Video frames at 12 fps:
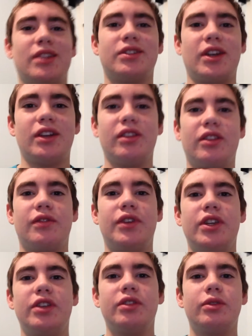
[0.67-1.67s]
Title of the
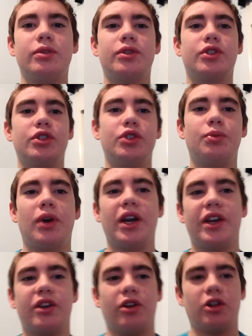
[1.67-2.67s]
video, should you buy
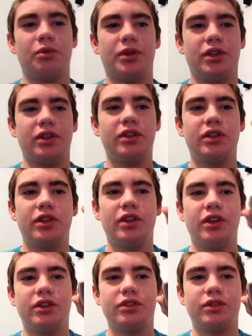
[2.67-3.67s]
a Garmin?
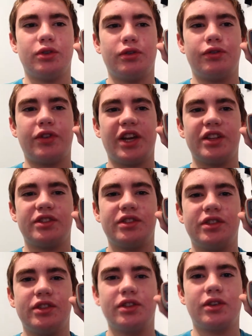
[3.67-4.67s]
It's a little
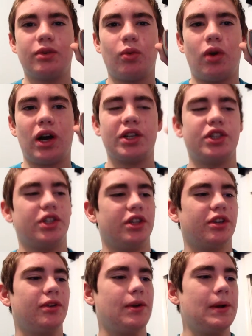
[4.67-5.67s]
fancy watch here.